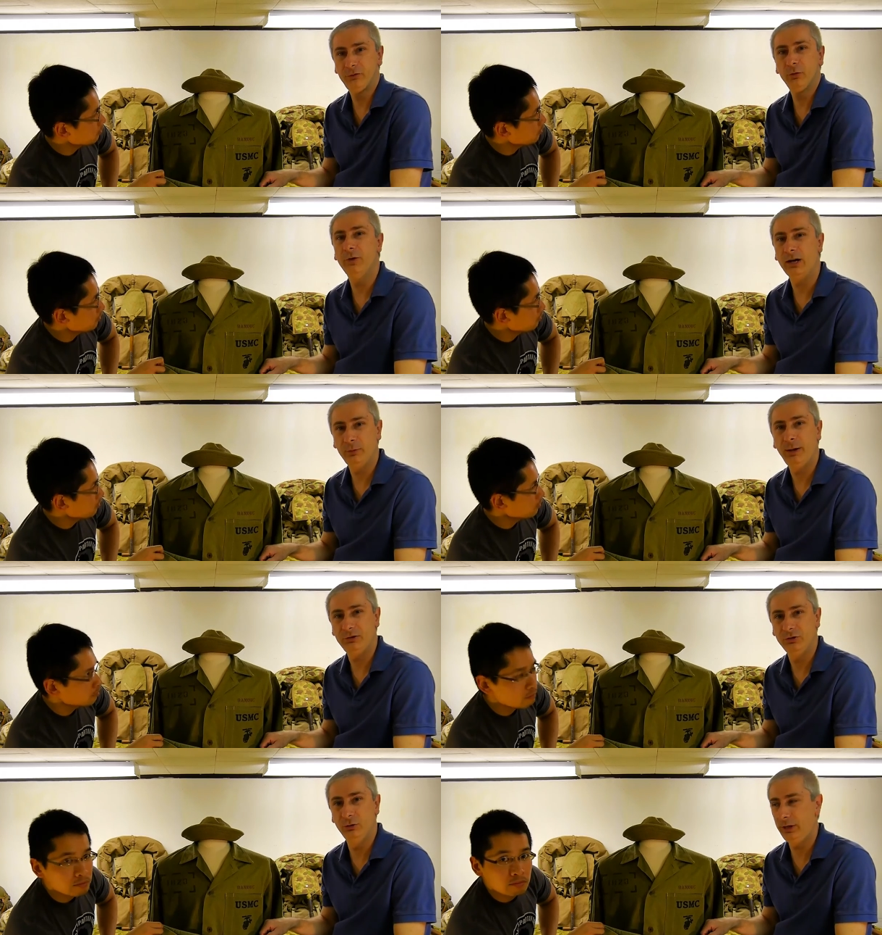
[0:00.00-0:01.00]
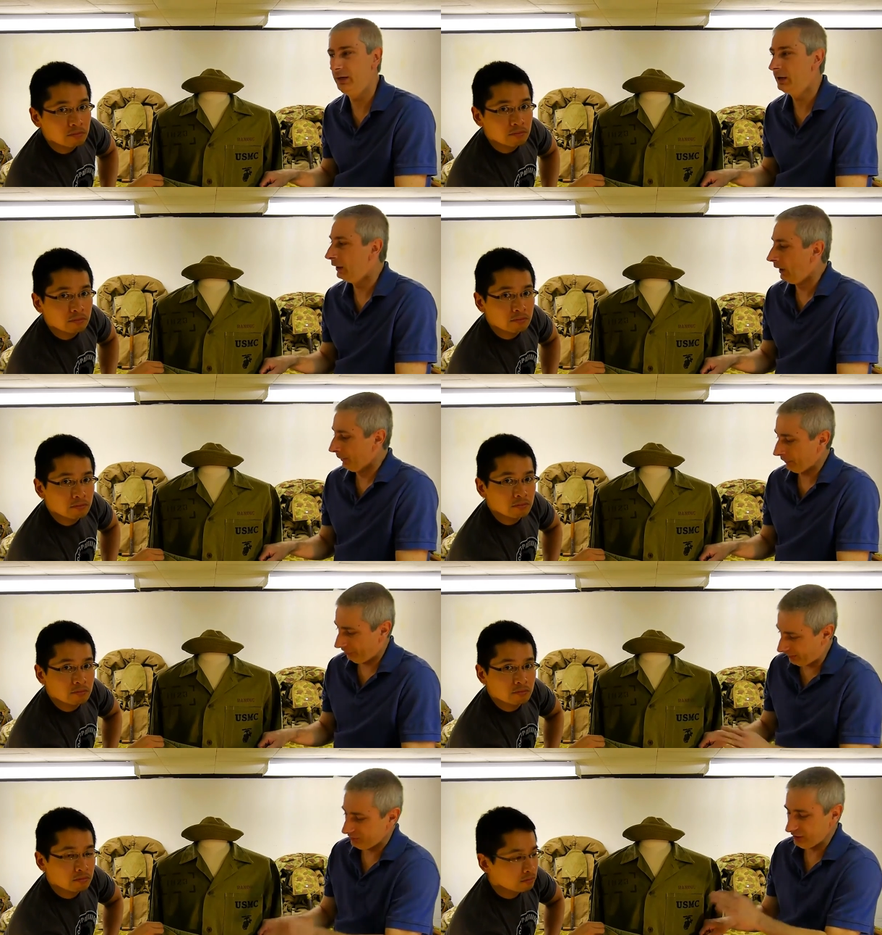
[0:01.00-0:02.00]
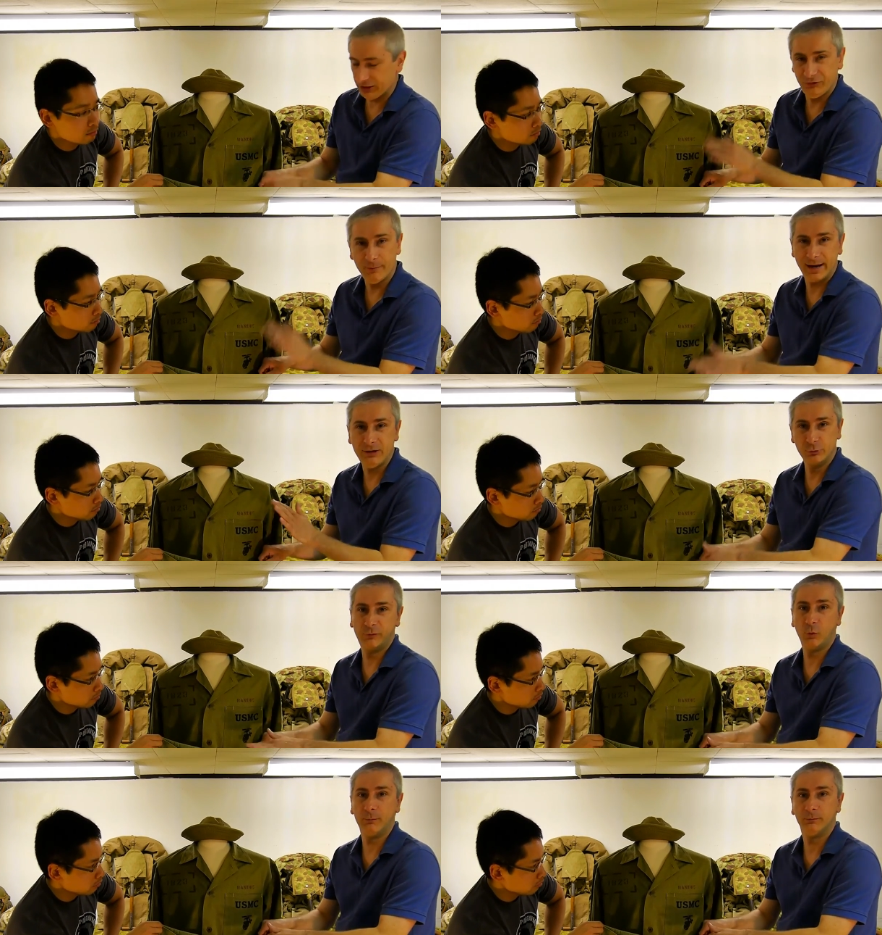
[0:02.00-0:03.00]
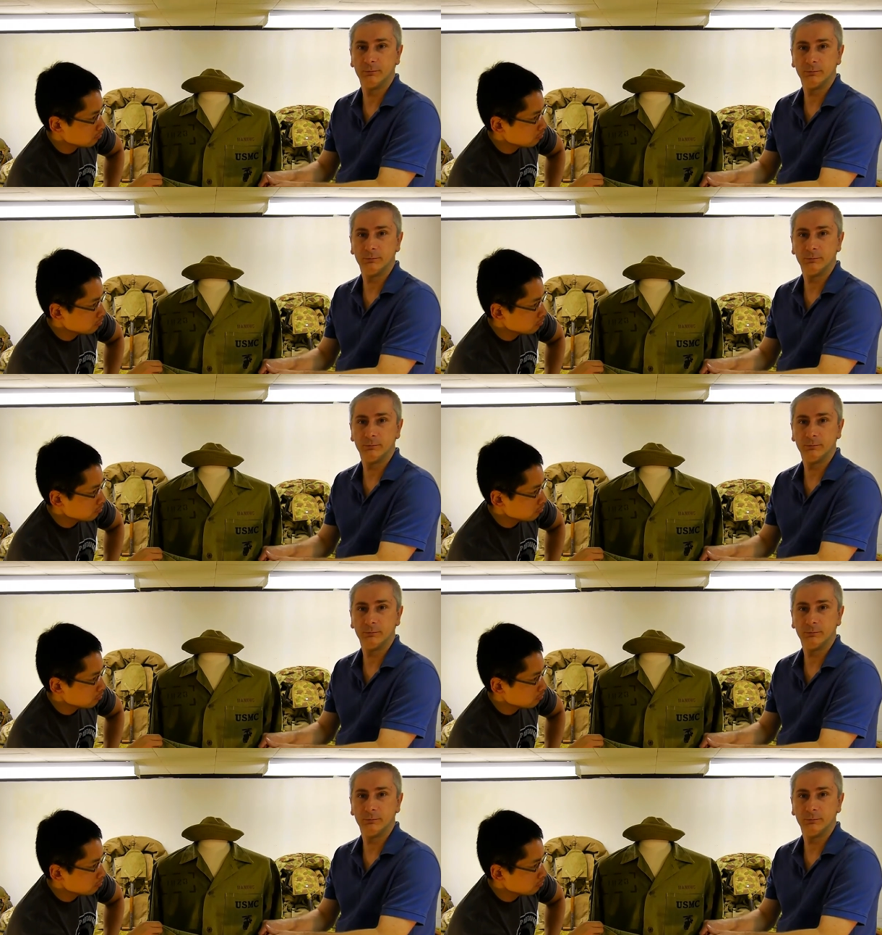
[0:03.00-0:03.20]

Speaker 1: through to occupation duty, but this is the main uniform,